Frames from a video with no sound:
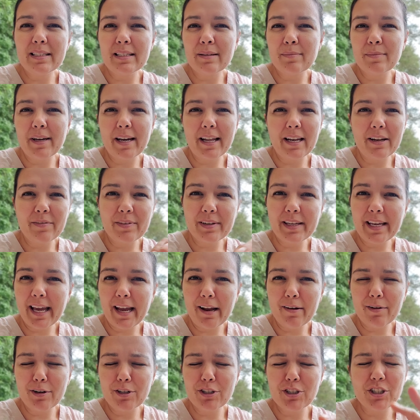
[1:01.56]
some kind of a
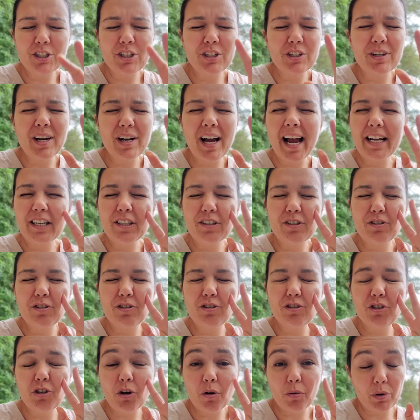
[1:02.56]
character. I
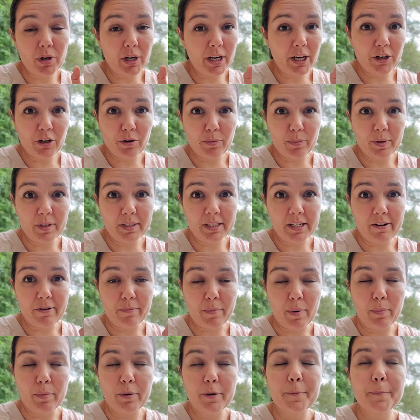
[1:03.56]
don't 100%
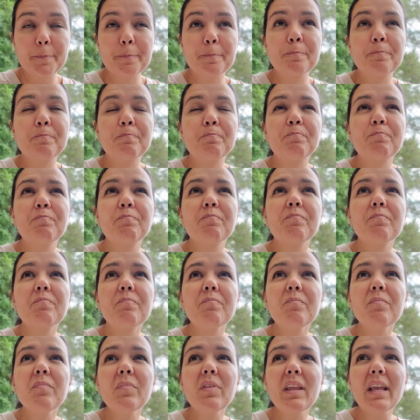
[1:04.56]
remember.
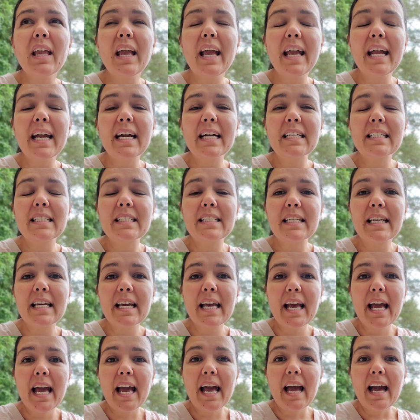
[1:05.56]
And
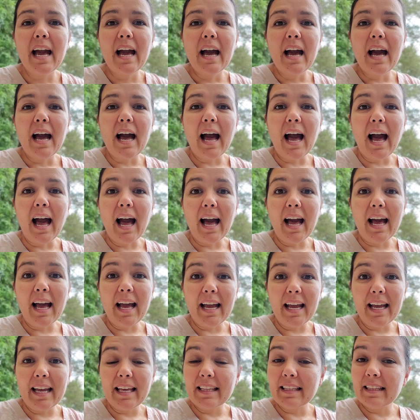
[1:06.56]

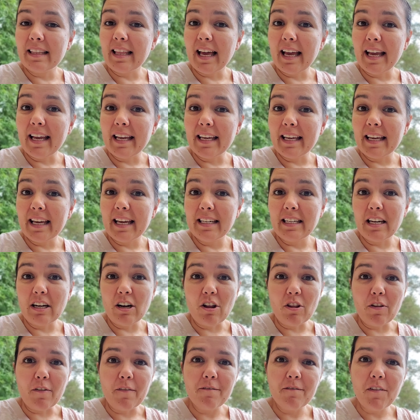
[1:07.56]
I had done
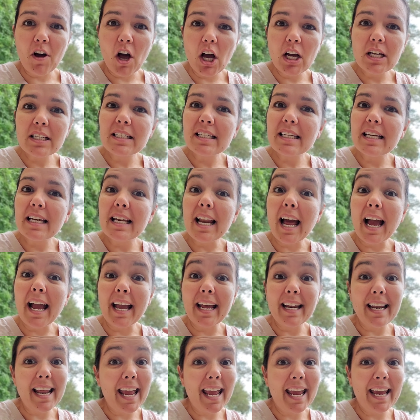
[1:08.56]
all the fondant. I
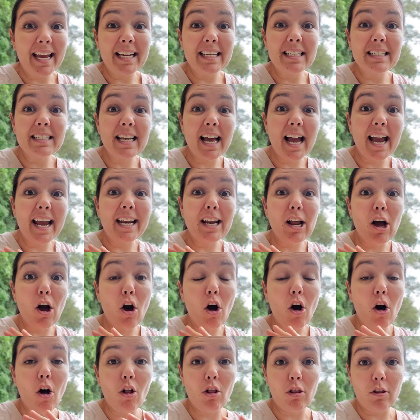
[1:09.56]
had hand dyed
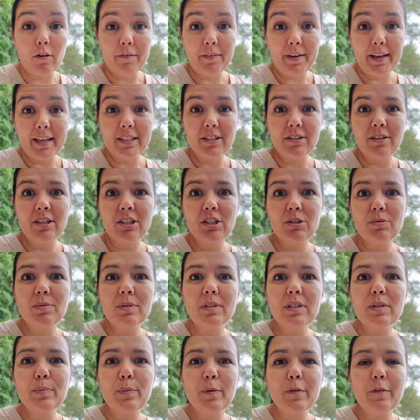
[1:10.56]
all of it. So this
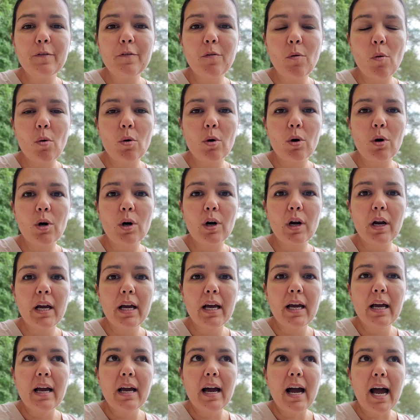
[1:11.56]
was before
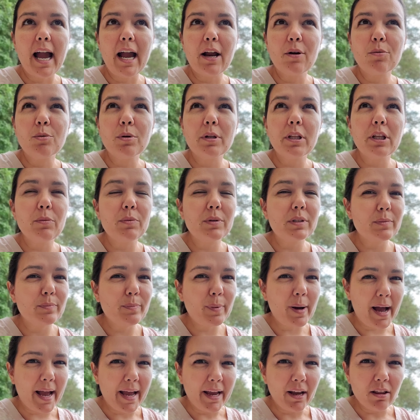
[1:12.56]
I really was
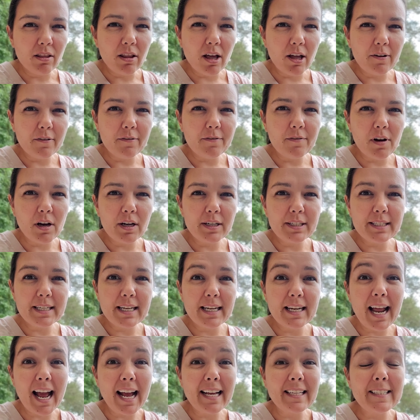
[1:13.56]
buying a lot of
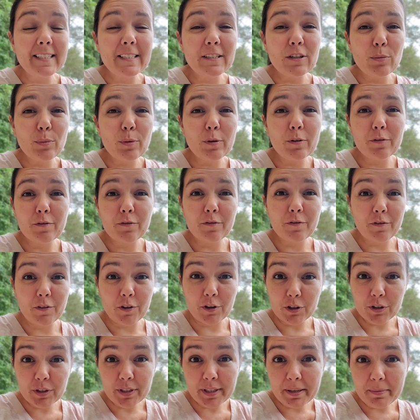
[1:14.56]
fondant. I still
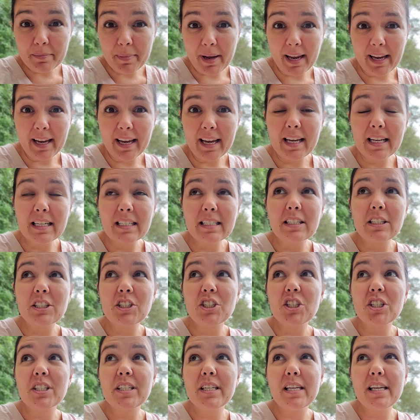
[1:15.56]
prefer to make it.
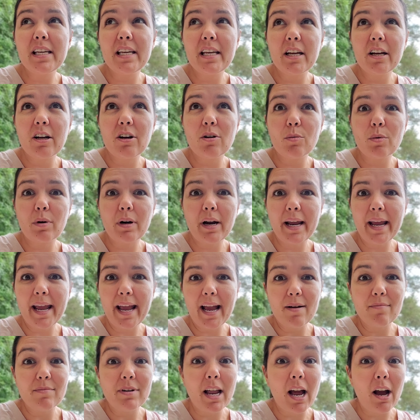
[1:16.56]
Just here where I
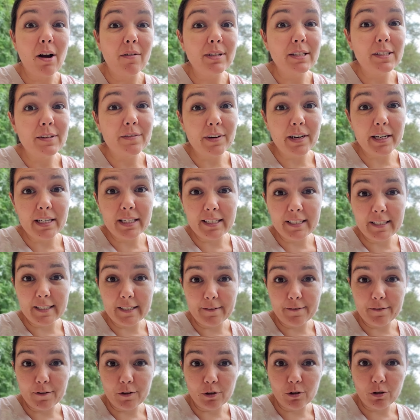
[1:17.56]
am now, it's very
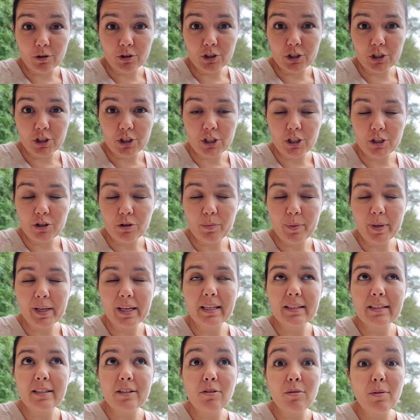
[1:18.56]
difficult to do
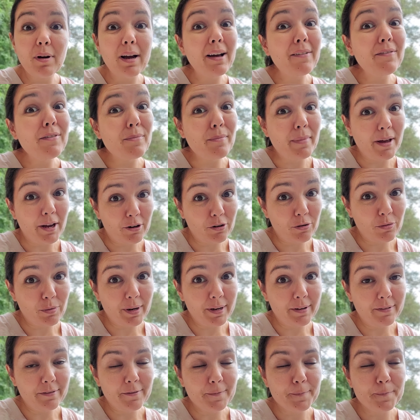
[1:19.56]
because I don't have a
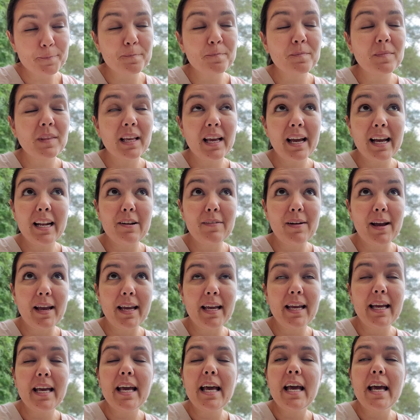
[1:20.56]
microwave. Anyway,